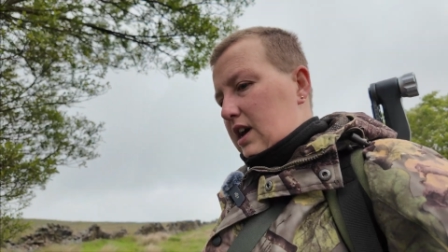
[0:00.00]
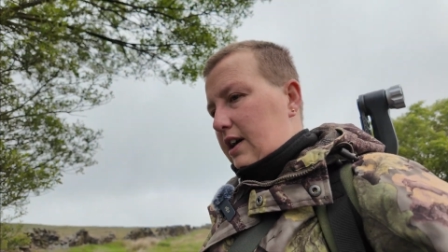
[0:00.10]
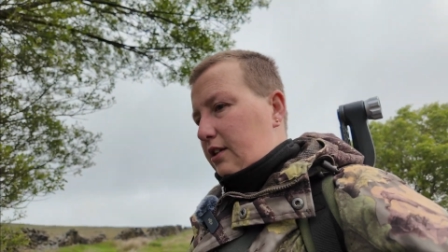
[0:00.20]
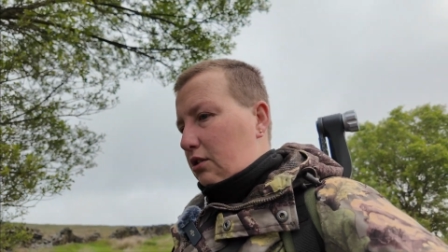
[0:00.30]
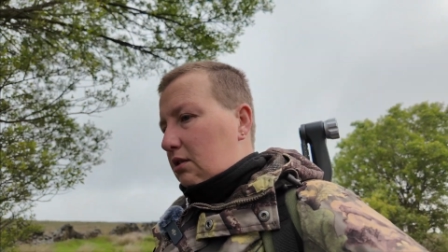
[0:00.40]

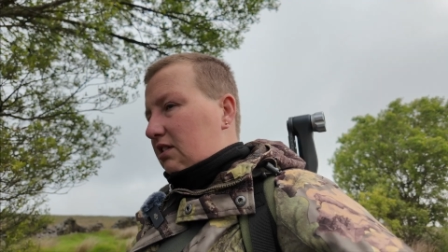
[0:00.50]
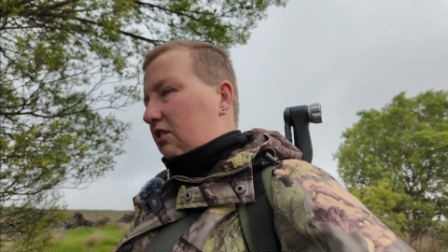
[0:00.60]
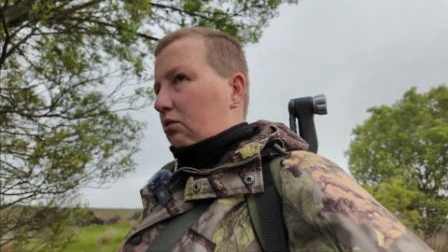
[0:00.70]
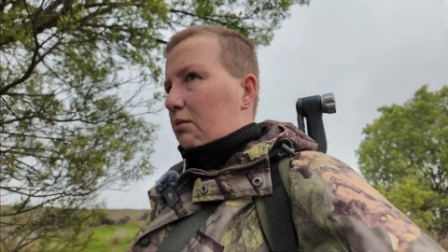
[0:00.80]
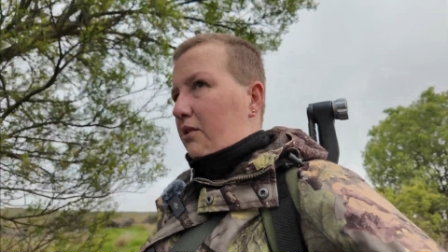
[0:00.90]
and the only reason
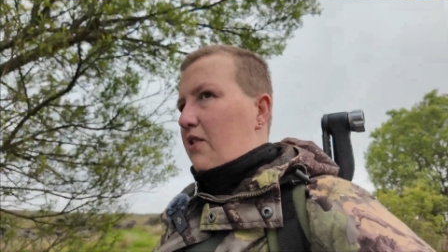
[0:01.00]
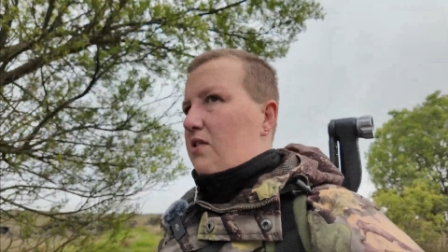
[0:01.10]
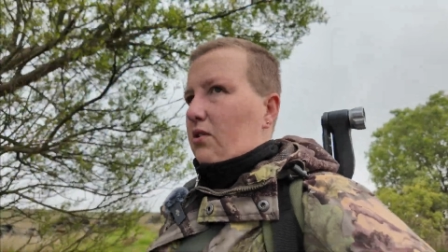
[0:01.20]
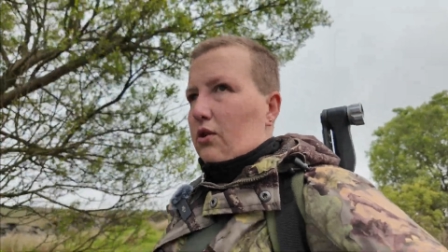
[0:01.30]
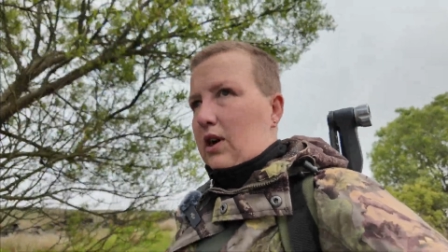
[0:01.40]
it's one of my
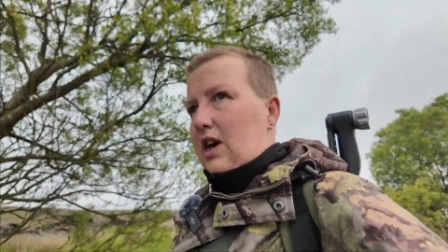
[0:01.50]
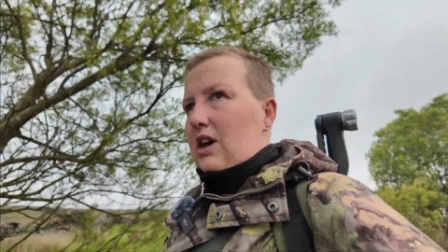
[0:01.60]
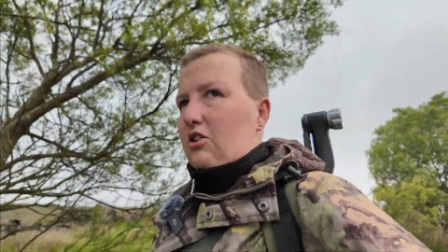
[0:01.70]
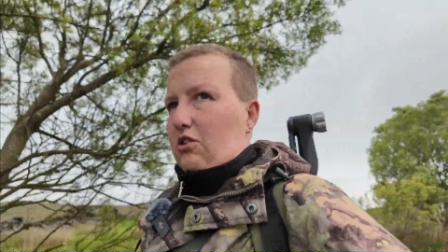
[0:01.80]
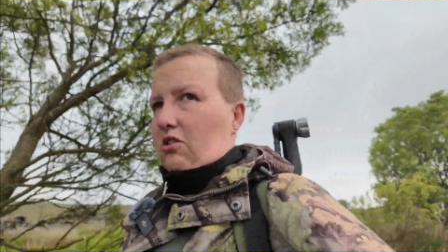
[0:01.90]
favourite
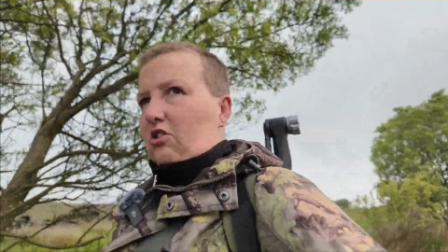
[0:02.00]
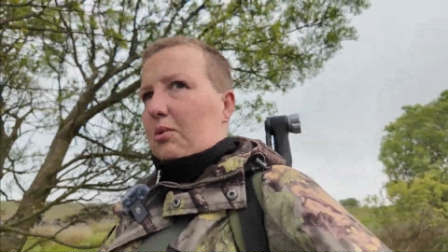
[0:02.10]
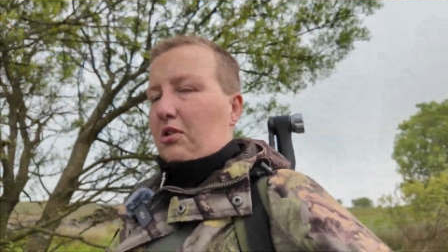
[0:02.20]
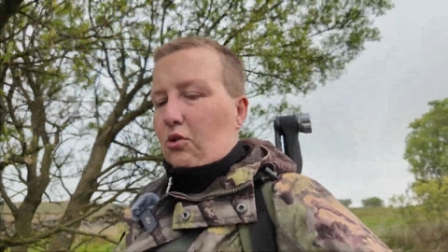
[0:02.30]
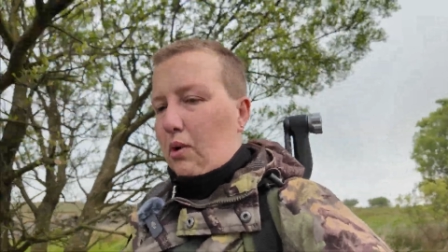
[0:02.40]
locations is
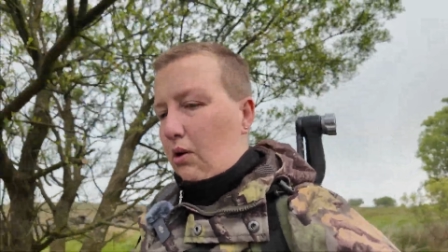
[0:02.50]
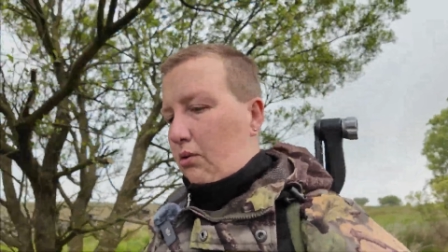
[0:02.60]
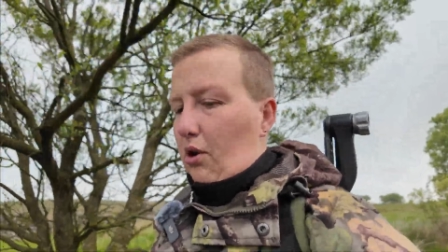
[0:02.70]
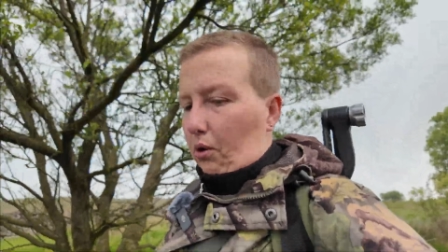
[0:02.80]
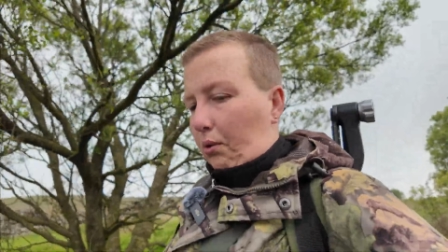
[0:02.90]
because it's well
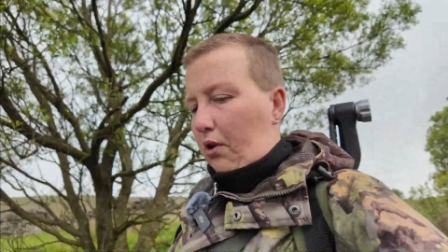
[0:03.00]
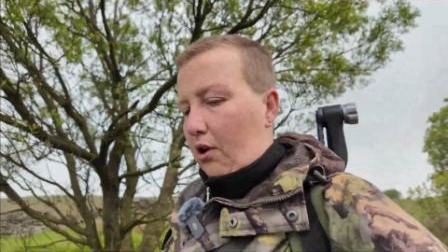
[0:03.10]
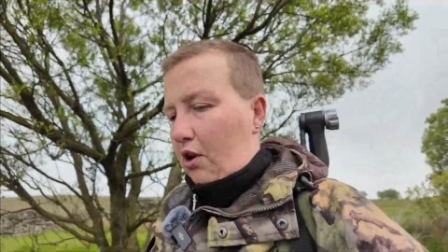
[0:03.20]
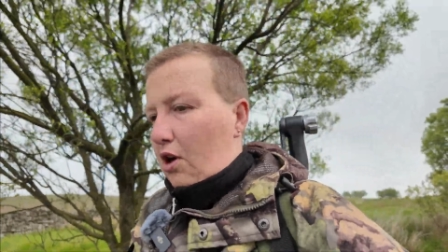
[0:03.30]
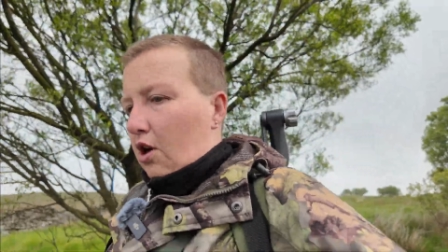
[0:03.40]
known
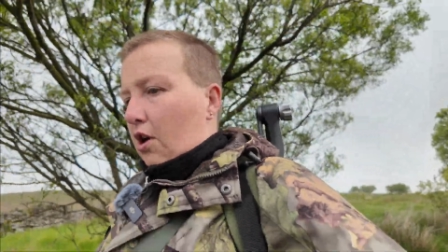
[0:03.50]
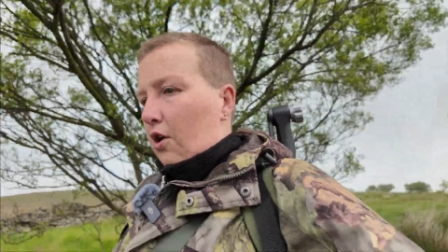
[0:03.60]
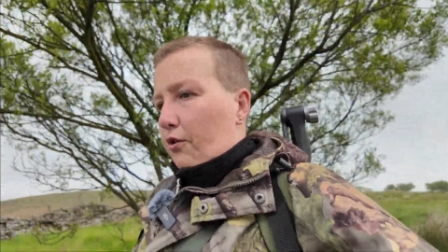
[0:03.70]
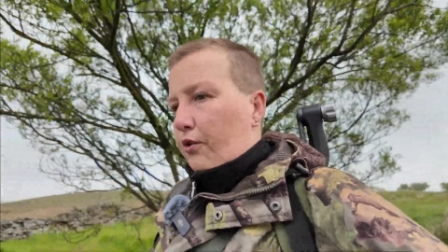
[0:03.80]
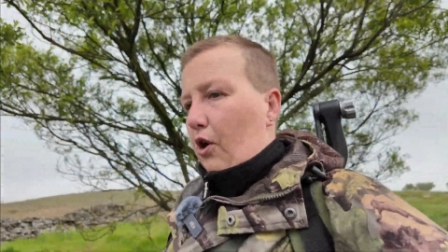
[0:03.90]

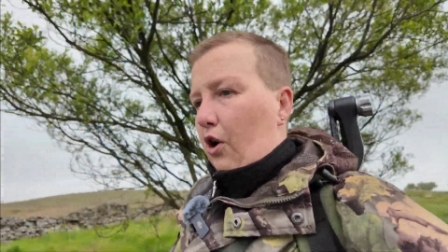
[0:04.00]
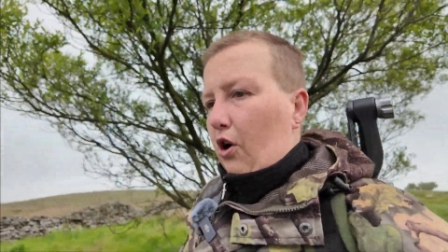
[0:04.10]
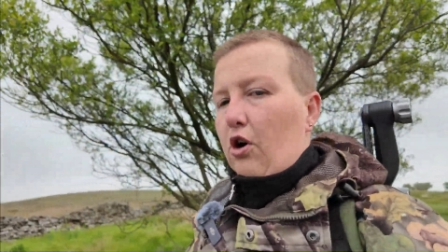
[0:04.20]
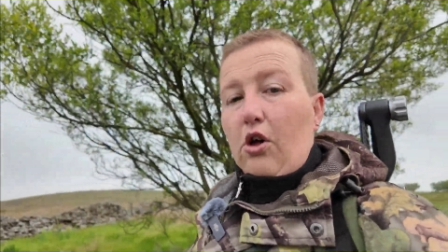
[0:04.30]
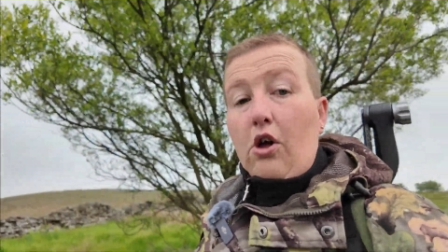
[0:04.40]

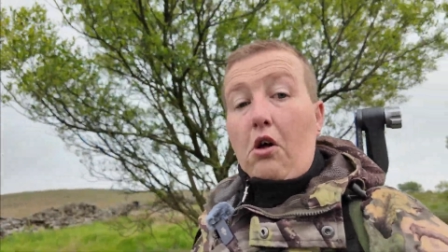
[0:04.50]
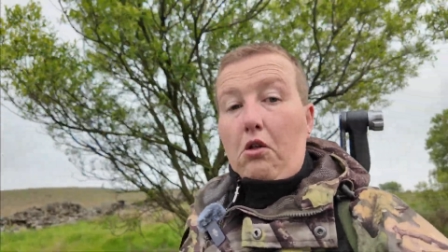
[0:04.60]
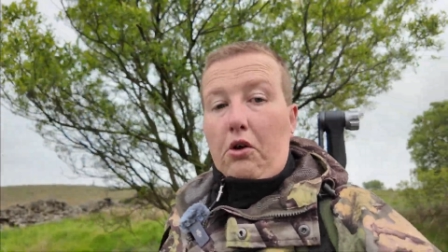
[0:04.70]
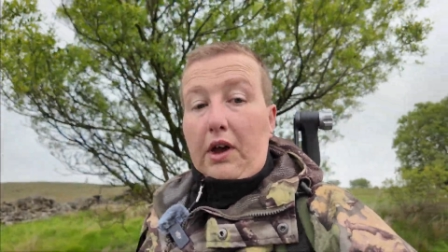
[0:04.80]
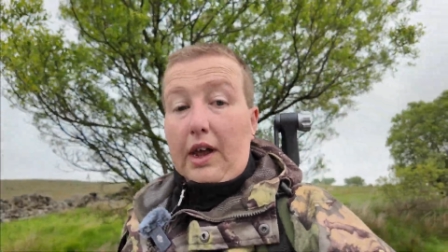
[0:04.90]
for
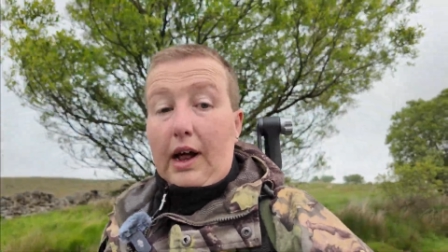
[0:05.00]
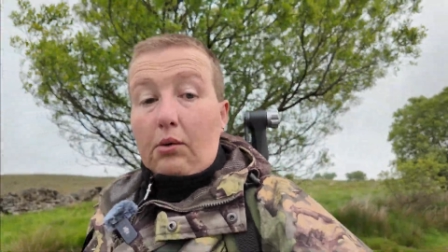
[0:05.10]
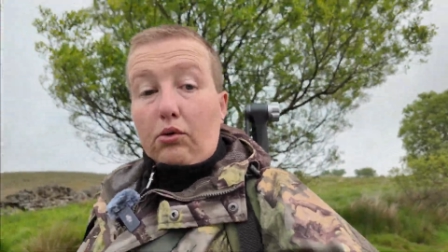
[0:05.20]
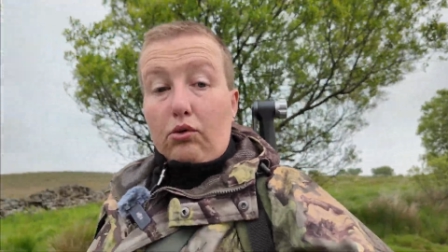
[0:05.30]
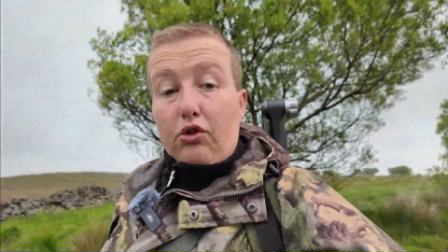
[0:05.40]
long-eared
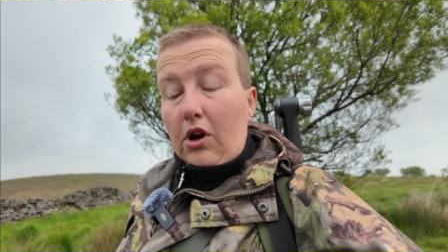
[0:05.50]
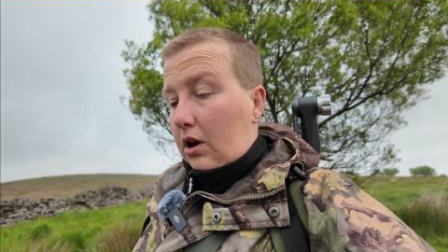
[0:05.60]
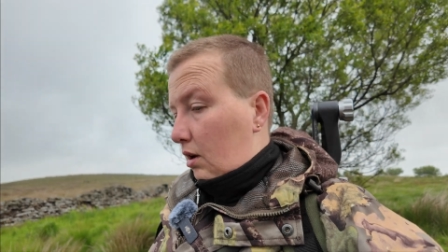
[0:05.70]
owls.